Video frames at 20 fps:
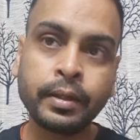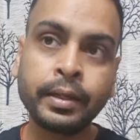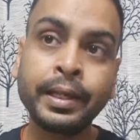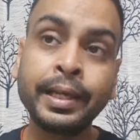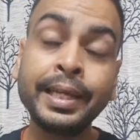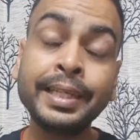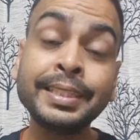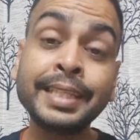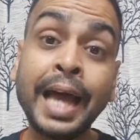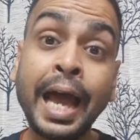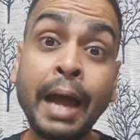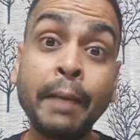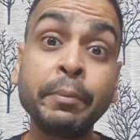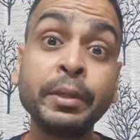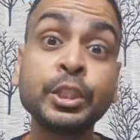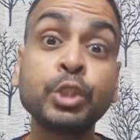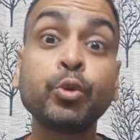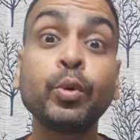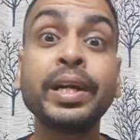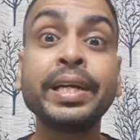he is
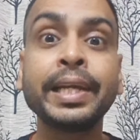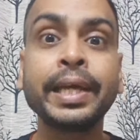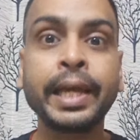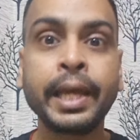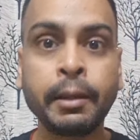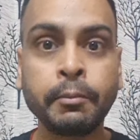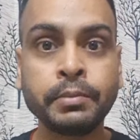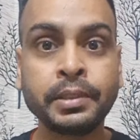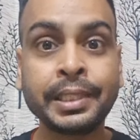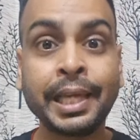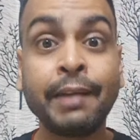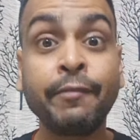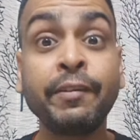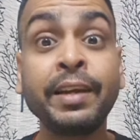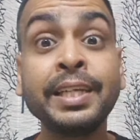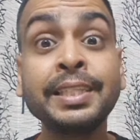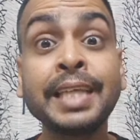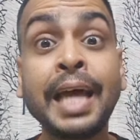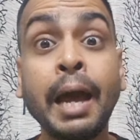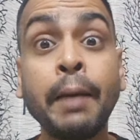habituating himself,
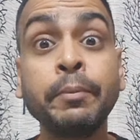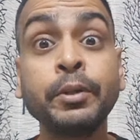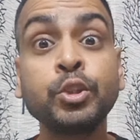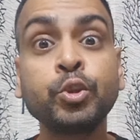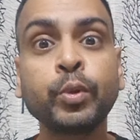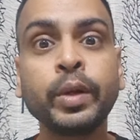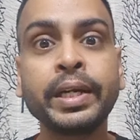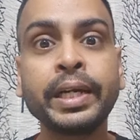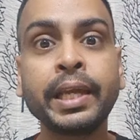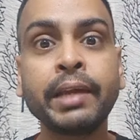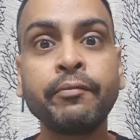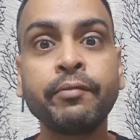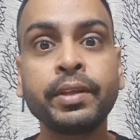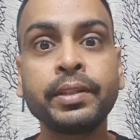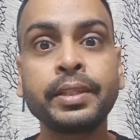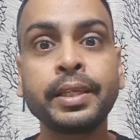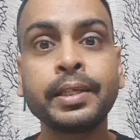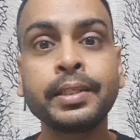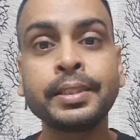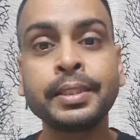he is habituating
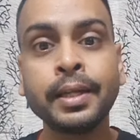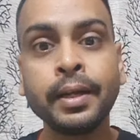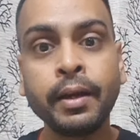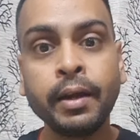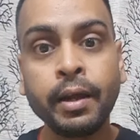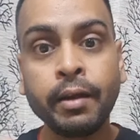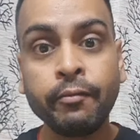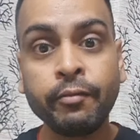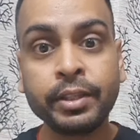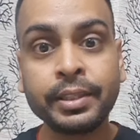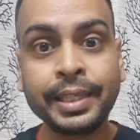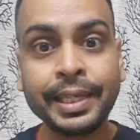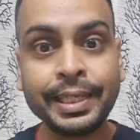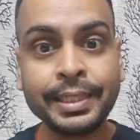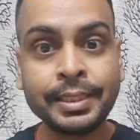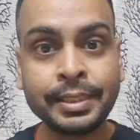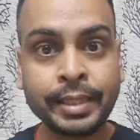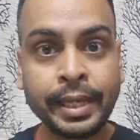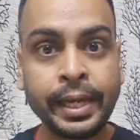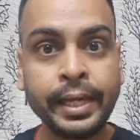with
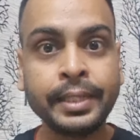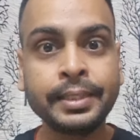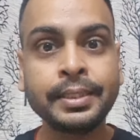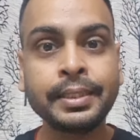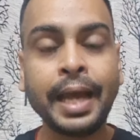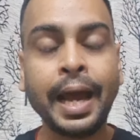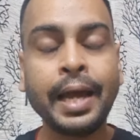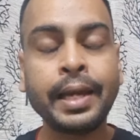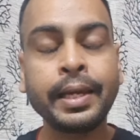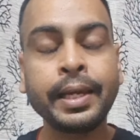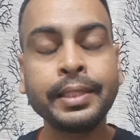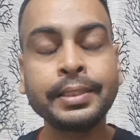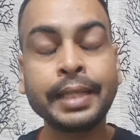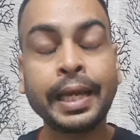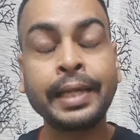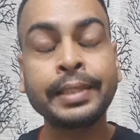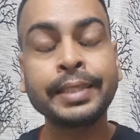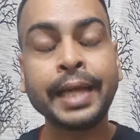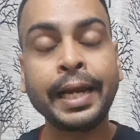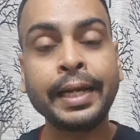these things, and his
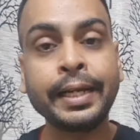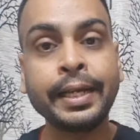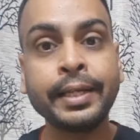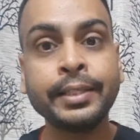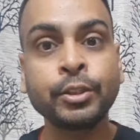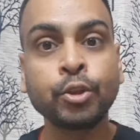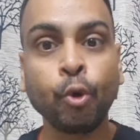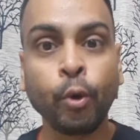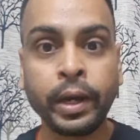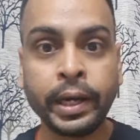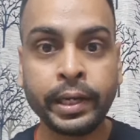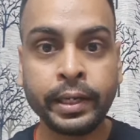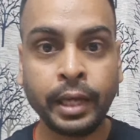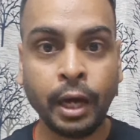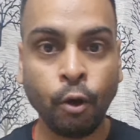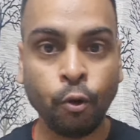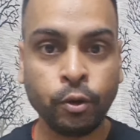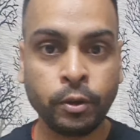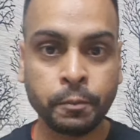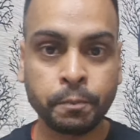anxiety is going
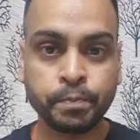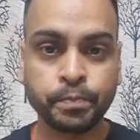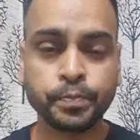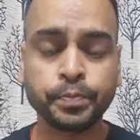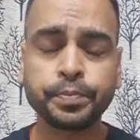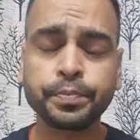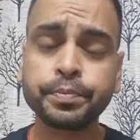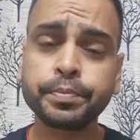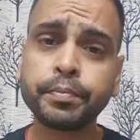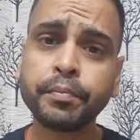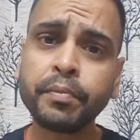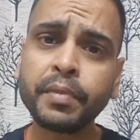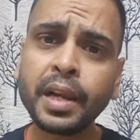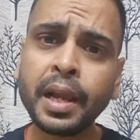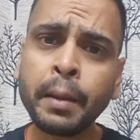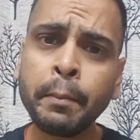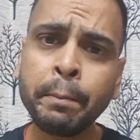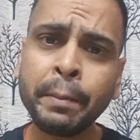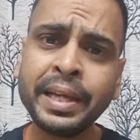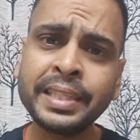down.
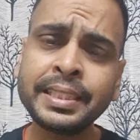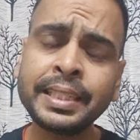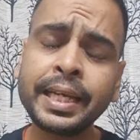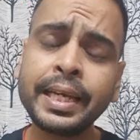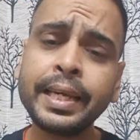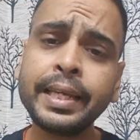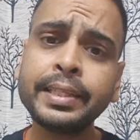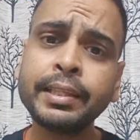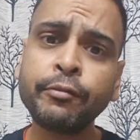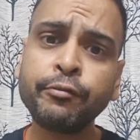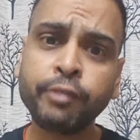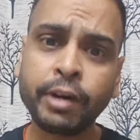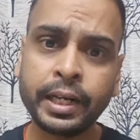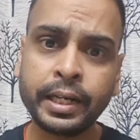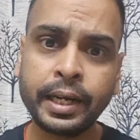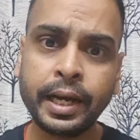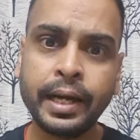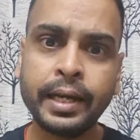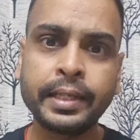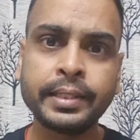Basically the
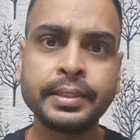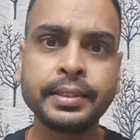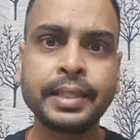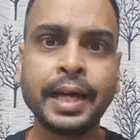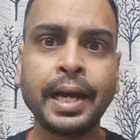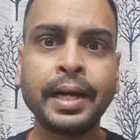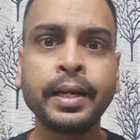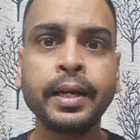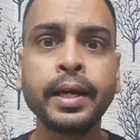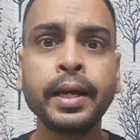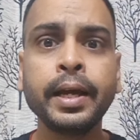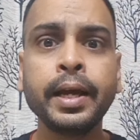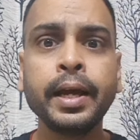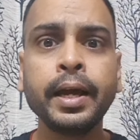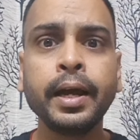funda is that